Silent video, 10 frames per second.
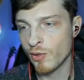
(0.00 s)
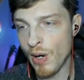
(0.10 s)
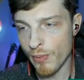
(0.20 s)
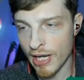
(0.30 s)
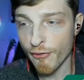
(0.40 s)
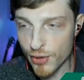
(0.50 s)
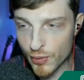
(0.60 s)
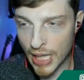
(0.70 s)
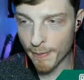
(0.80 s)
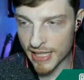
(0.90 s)
Quote, a
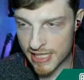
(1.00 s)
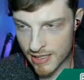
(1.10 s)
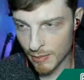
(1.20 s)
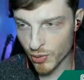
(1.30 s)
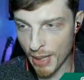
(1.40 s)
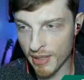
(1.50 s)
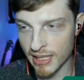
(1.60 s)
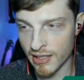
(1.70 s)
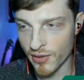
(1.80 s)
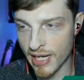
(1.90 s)
few companies,
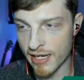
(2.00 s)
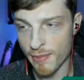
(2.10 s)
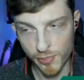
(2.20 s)
primarily located